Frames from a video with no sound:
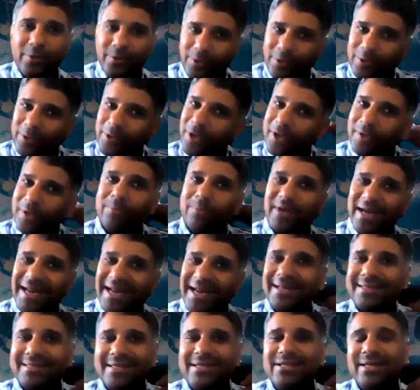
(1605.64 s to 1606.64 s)
your
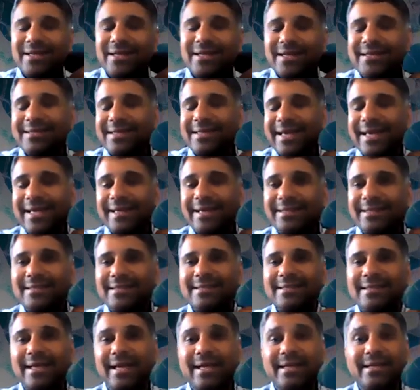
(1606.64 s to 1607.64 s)
brain essentially
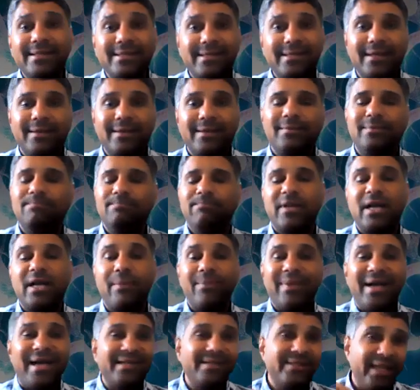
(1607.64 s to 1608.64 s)
sends a
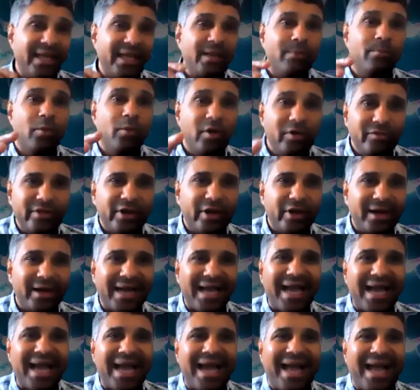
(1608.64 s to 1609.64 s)
command saying, move your
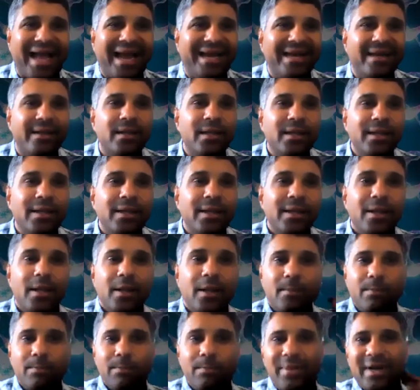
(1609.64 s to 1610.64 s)
hand,
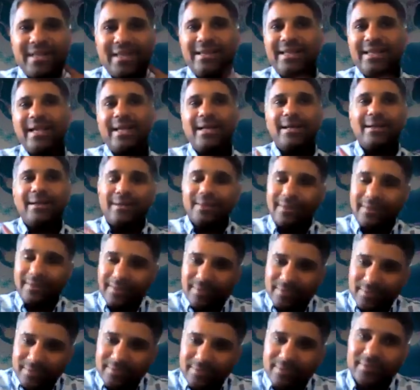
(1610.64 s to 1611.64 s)
but then
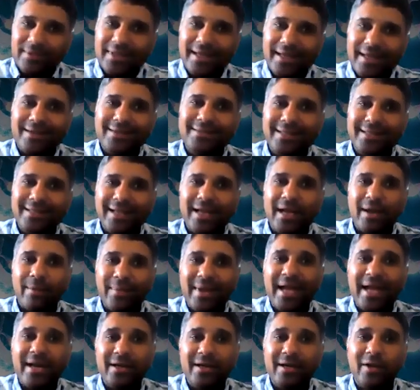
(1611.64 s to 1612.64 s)
there is the
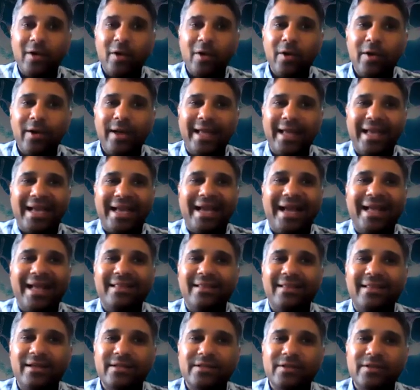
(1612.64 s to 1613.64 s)
command going,
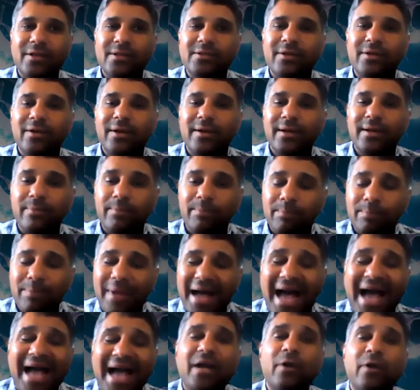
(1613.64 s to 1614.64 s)
and there's also a
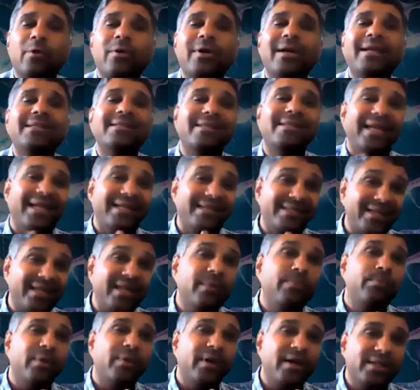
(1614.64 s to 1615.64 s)
backward
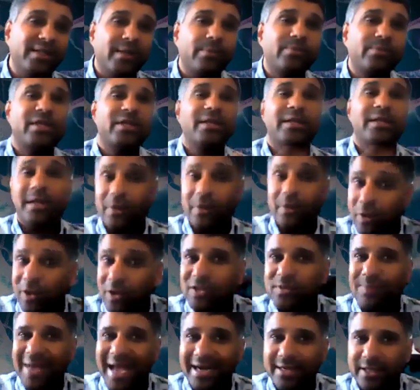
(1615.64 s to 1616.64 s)
sensory perception that
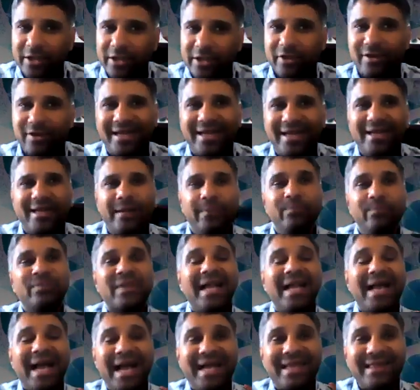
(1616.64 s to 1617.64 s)
goes back to your head.
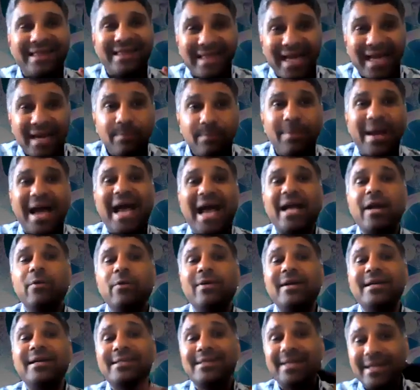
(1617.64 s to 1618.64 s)
And that
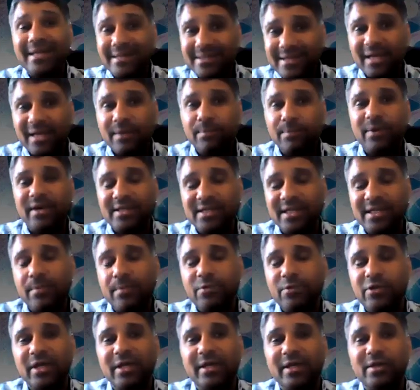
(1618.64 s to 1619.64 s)
backward sensory
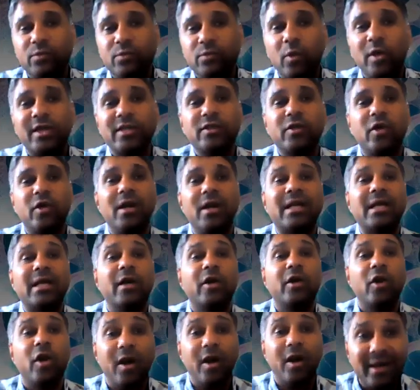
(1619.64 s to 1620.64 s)
perception is what is called
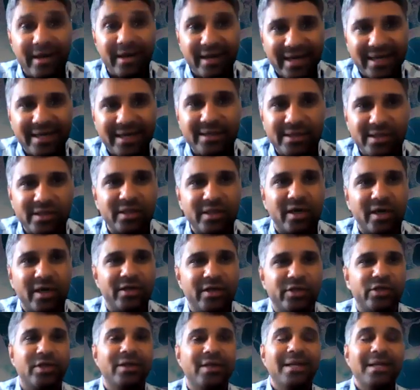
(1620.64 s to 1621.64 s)
corollary
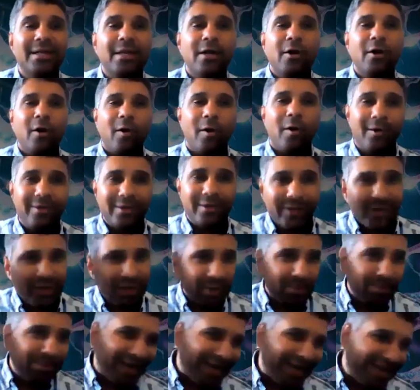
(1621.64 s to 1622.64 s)
discharge. Although
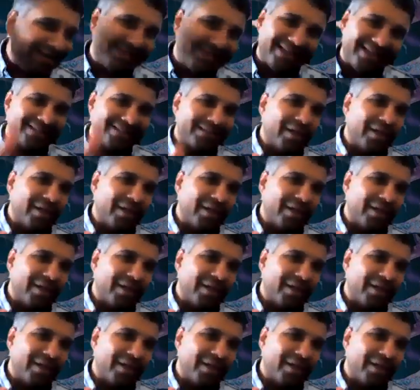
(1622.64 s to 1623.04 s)
your brain says